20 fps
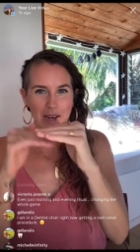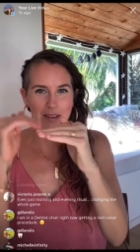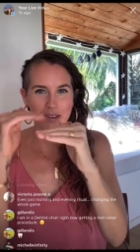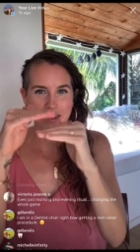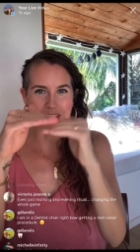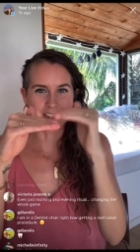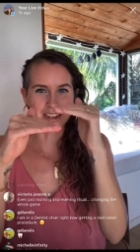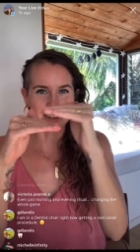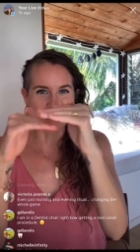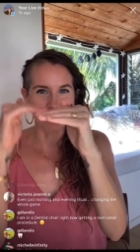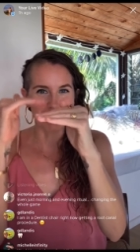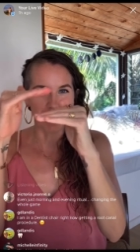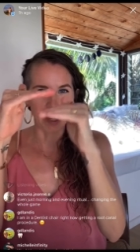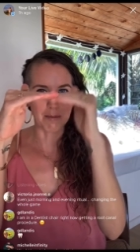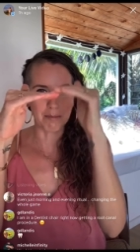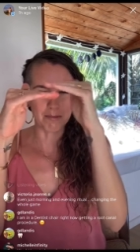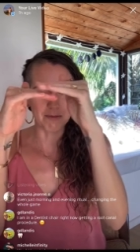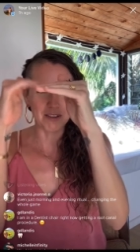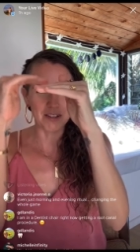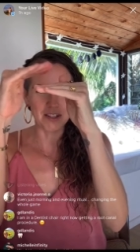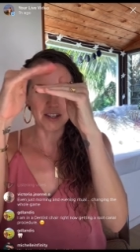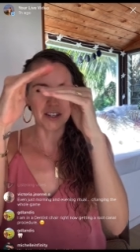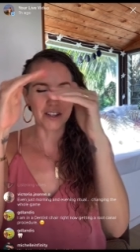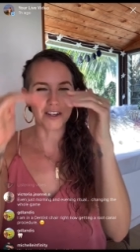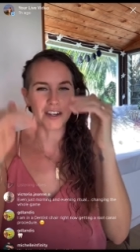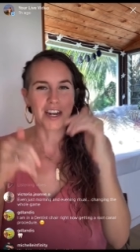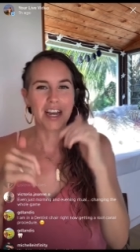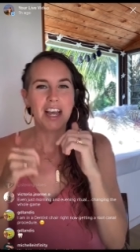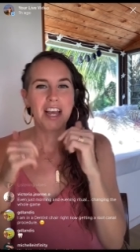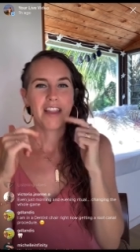on top of each other
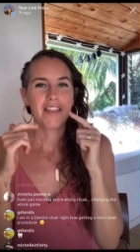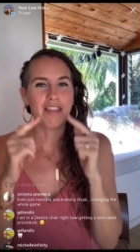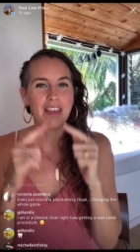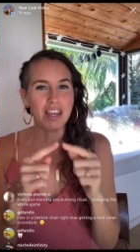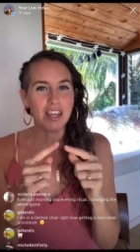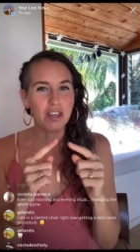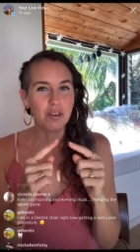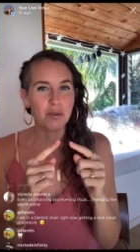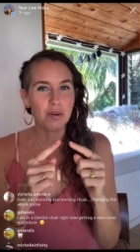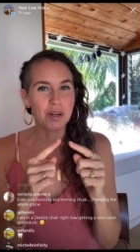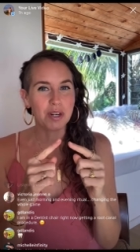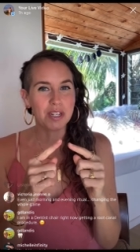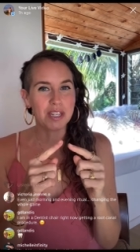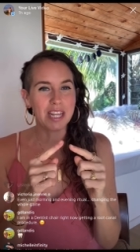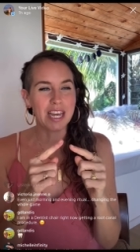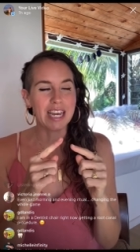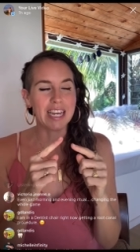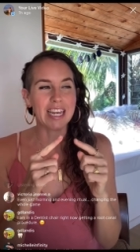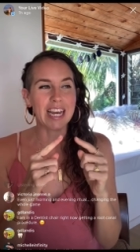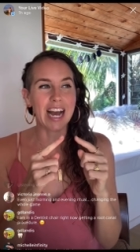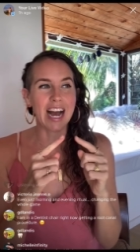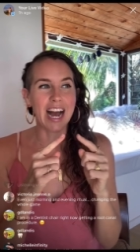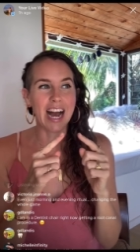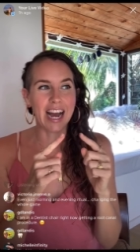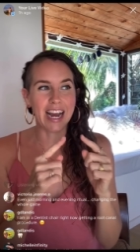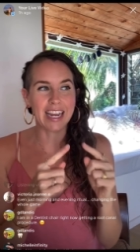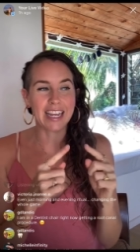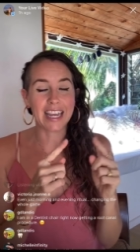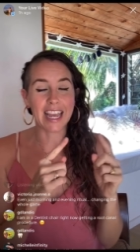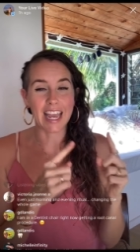that you're like, I
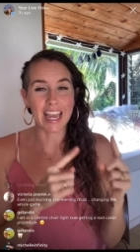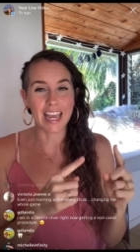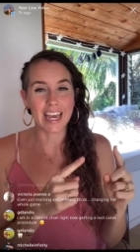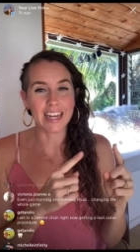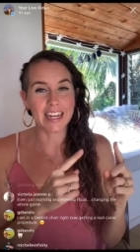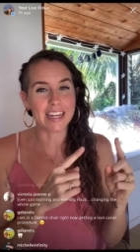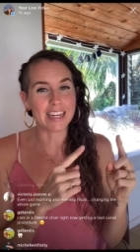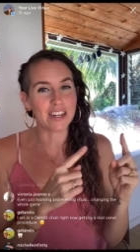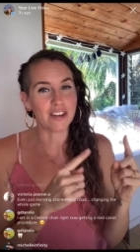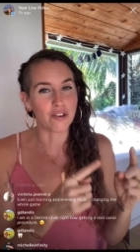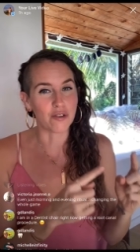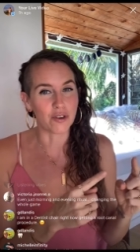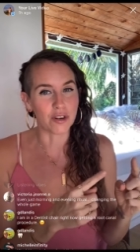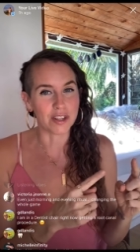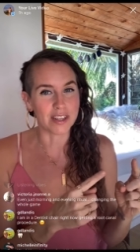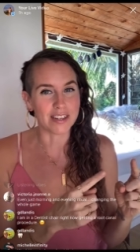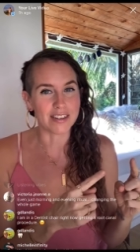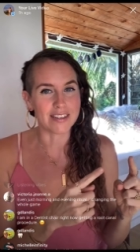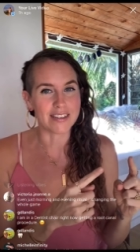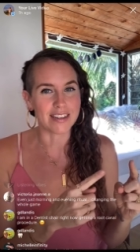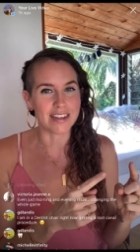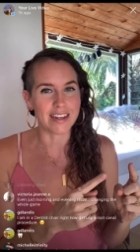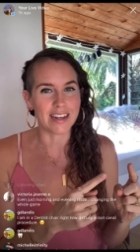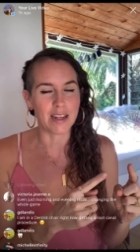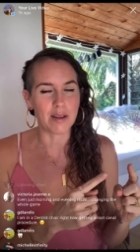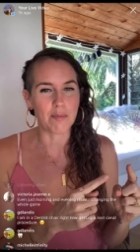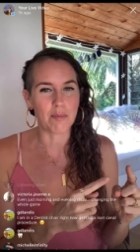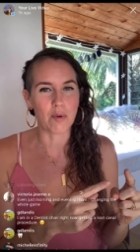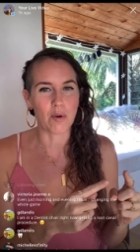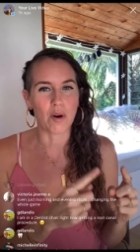can't ignore this
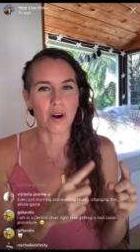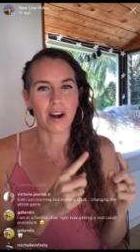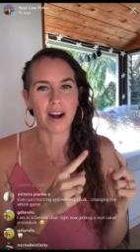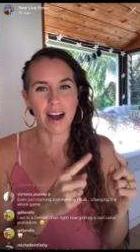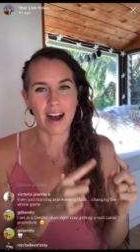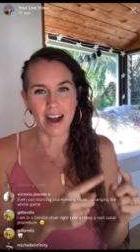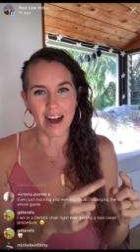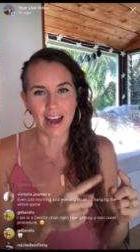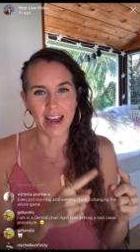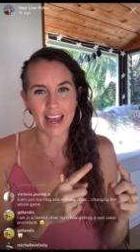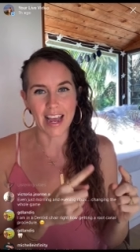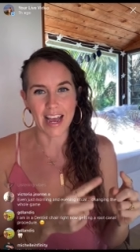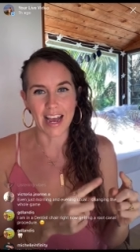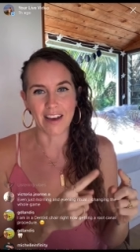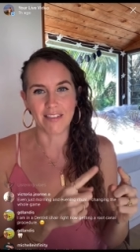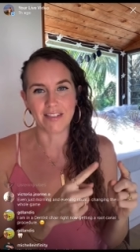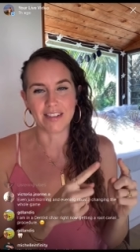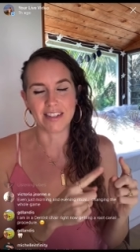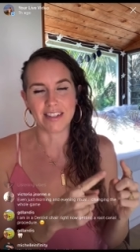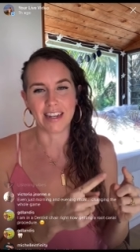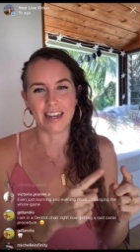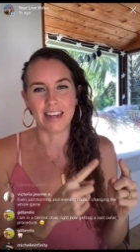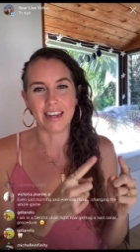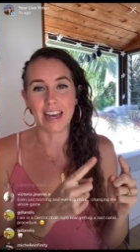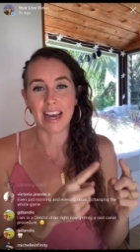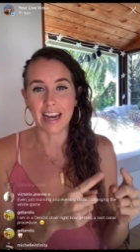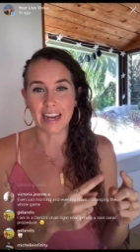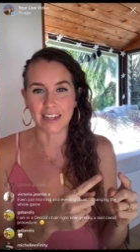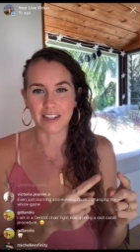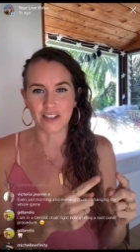anymore. I have to take
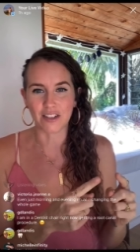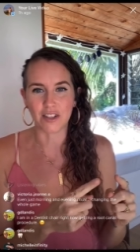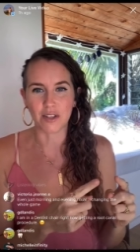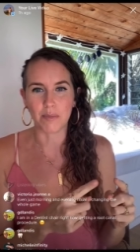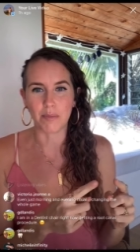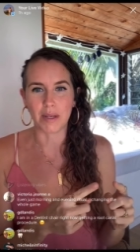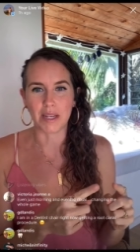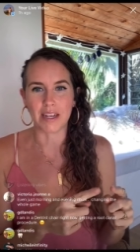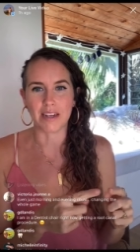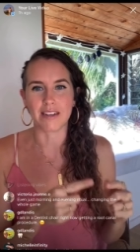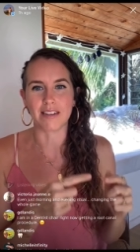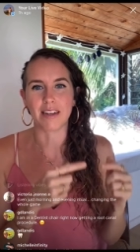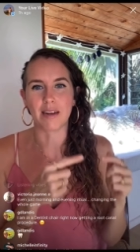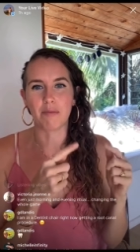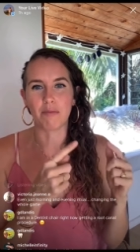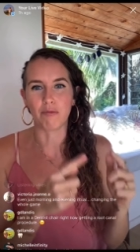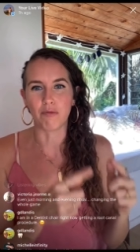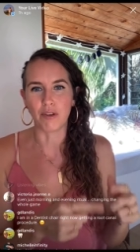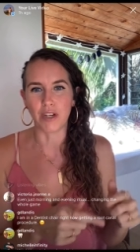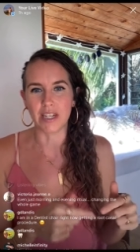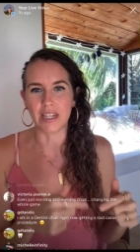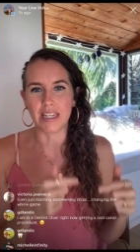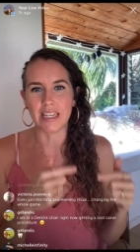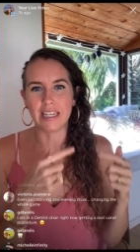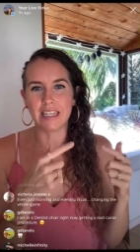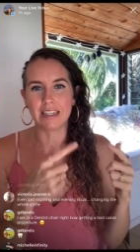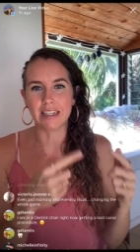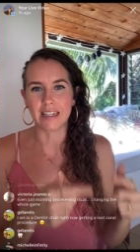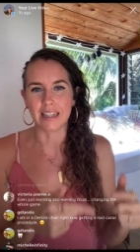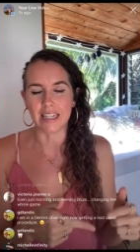action because I'm really
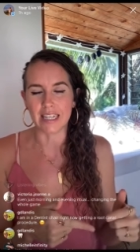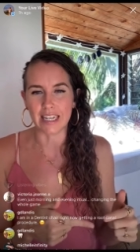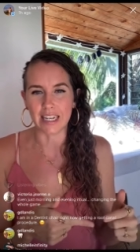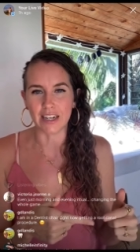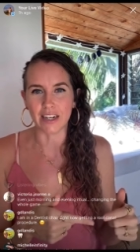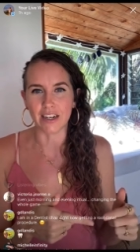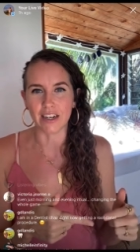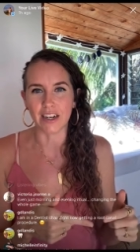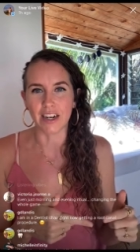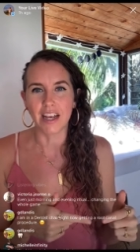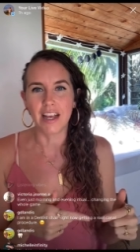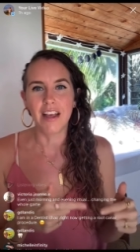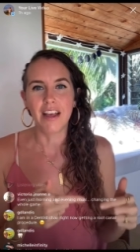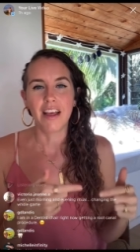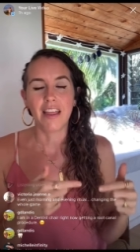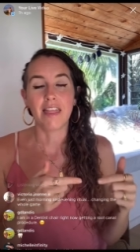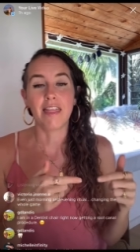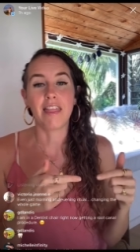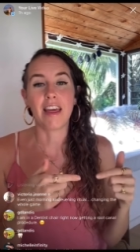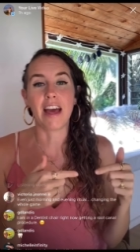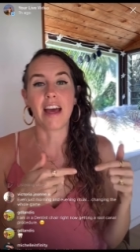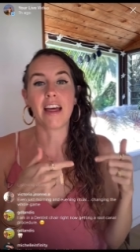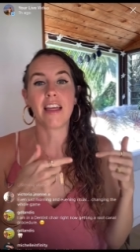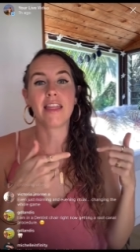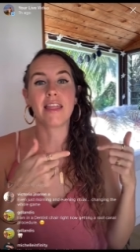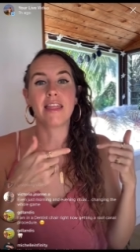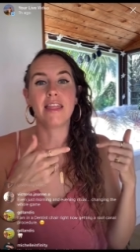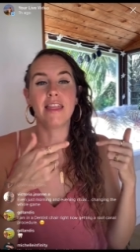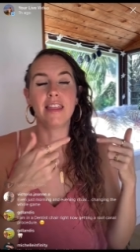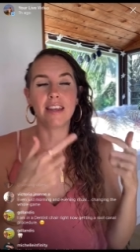clear that
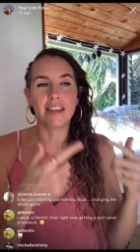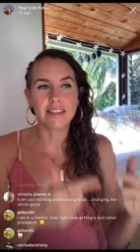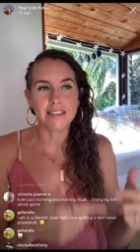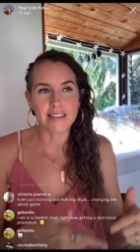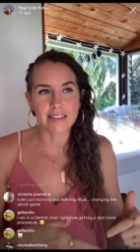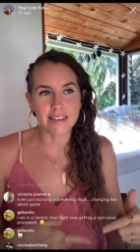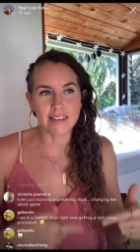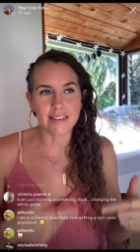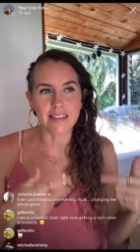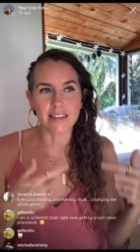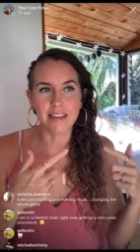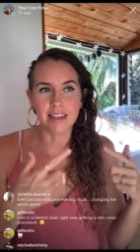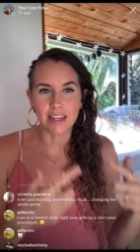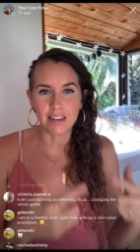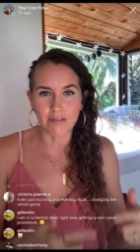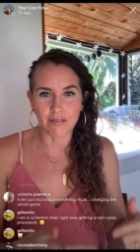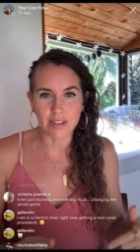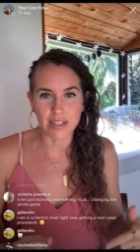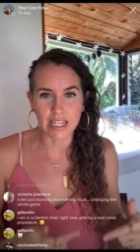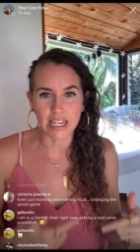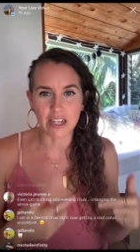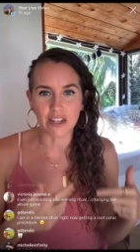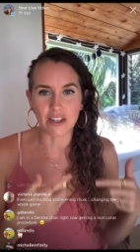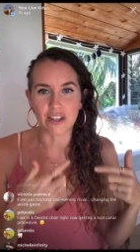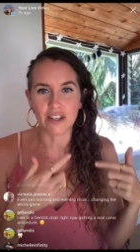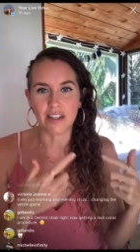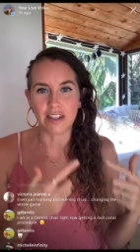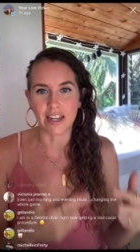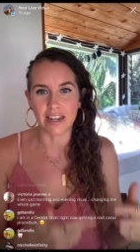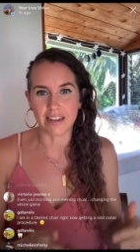this is an invitation
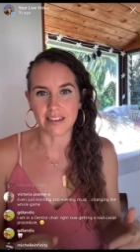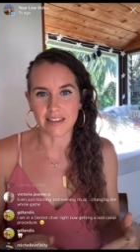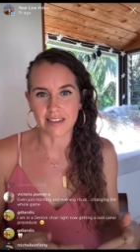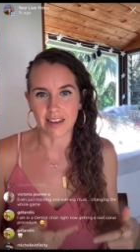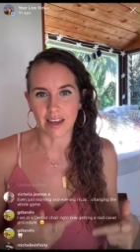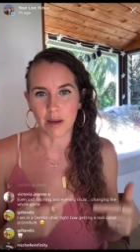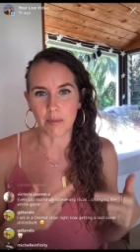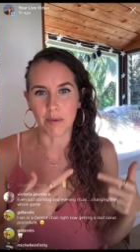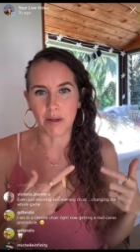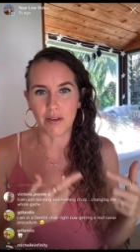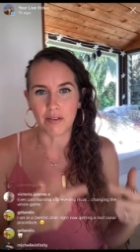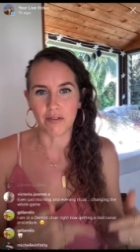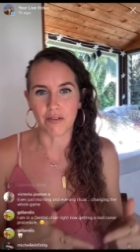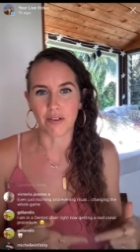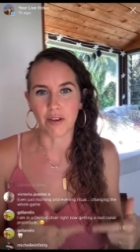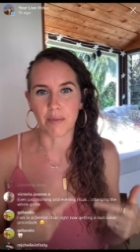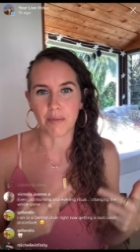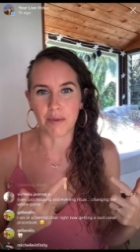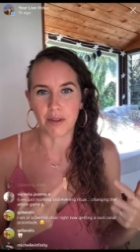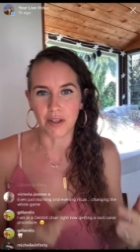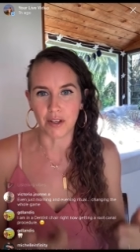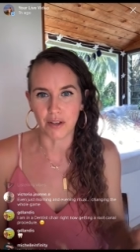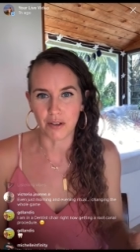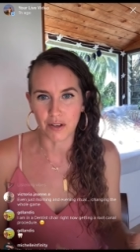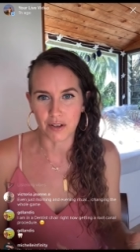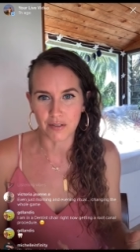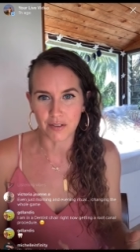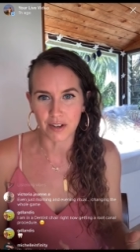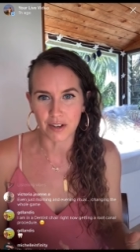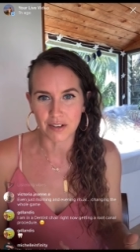that is coming from the
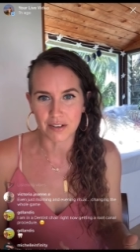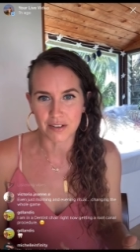universe.